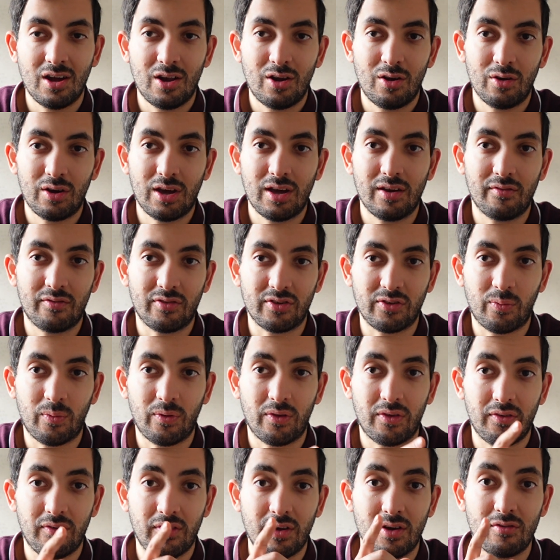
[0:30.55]
looking for
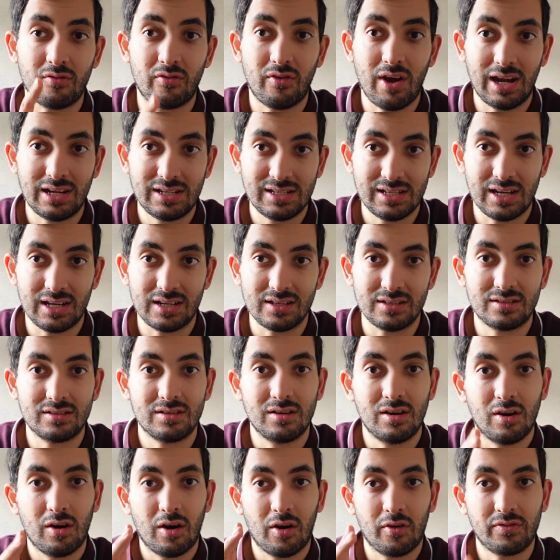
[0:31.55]
specific
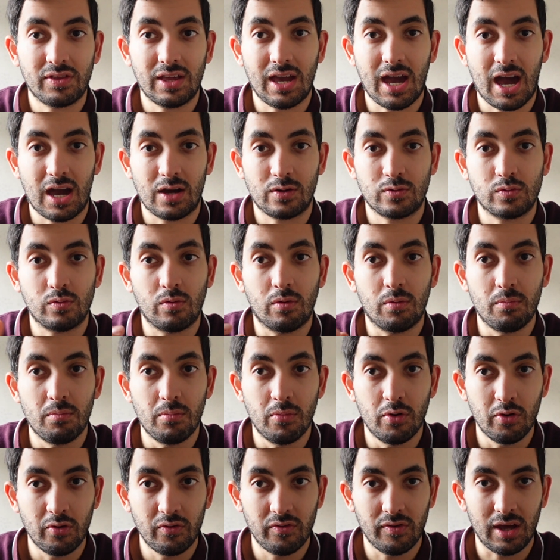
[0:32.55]
ratings of the actual
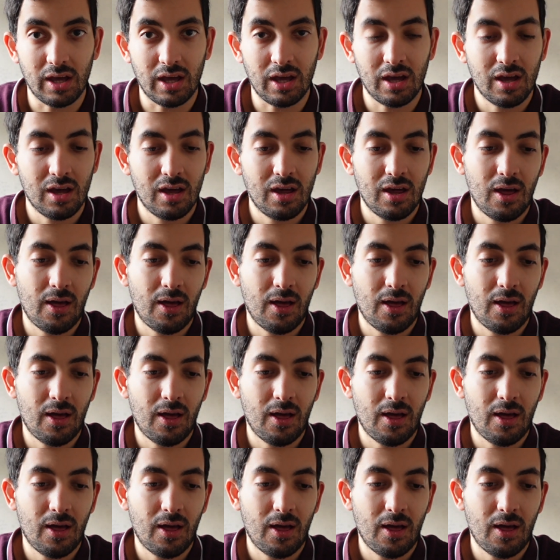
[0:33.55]
movie.